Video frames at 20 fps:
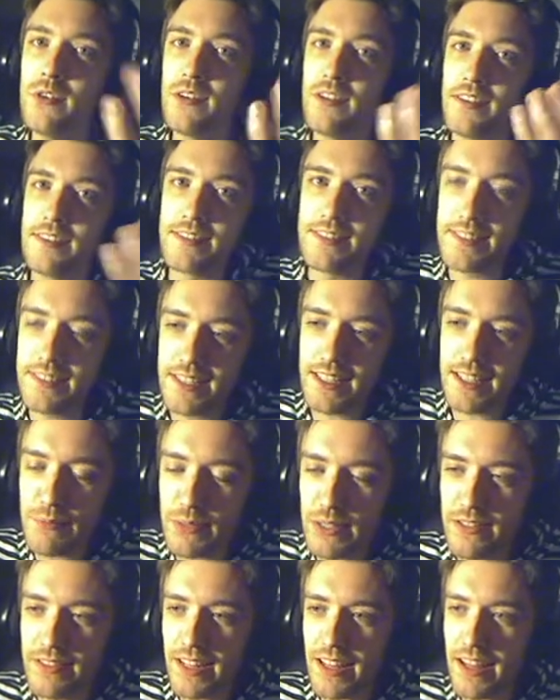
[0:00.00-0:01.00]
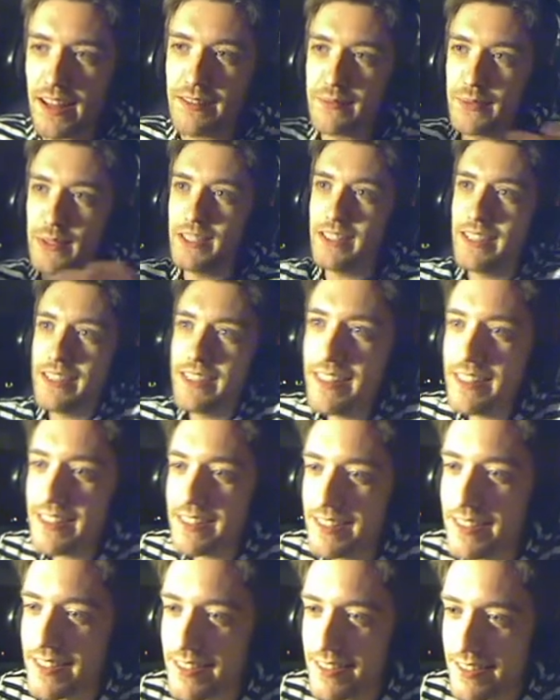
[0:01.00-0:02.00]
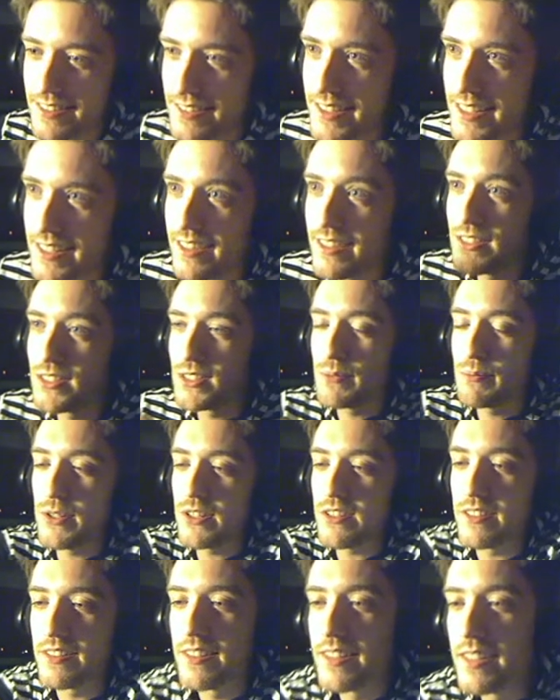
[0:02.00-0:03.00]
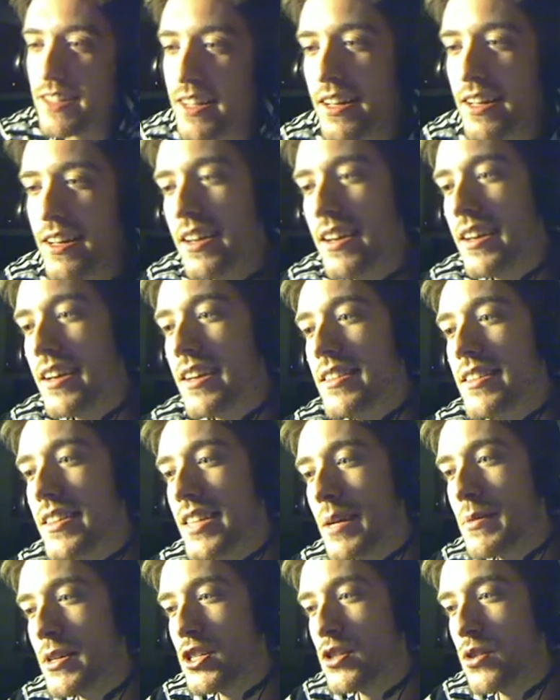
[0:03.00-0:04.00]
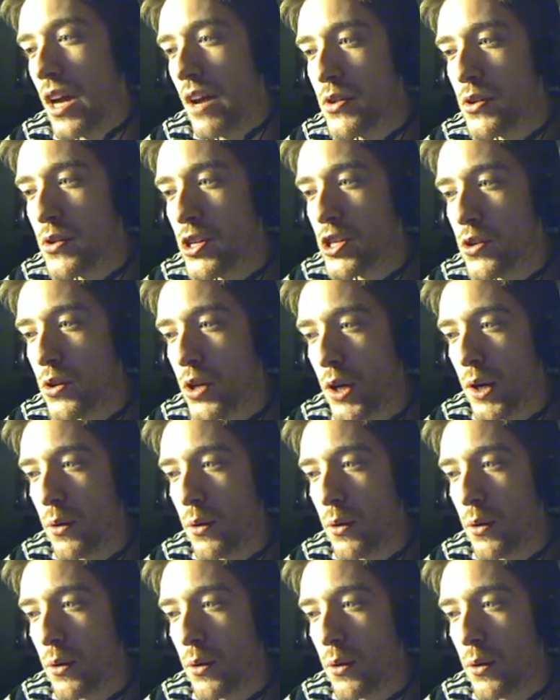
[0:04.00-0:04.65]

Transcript: You know, I keep saying that, but it is. Uh, it's super good. Deal damage to every creature equal